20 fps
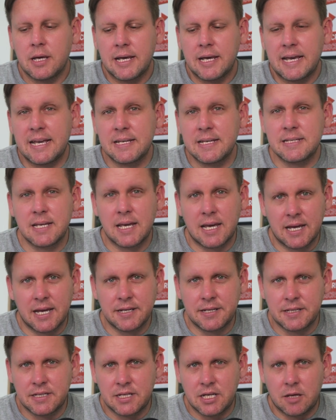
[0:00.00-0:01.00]
Here's a
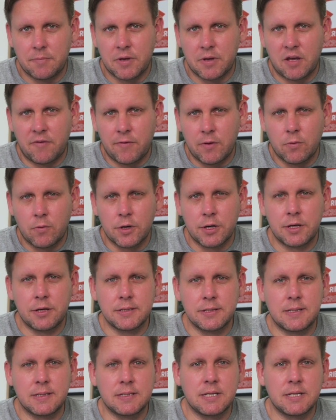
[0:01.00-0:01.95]
handy tip. If you want to use the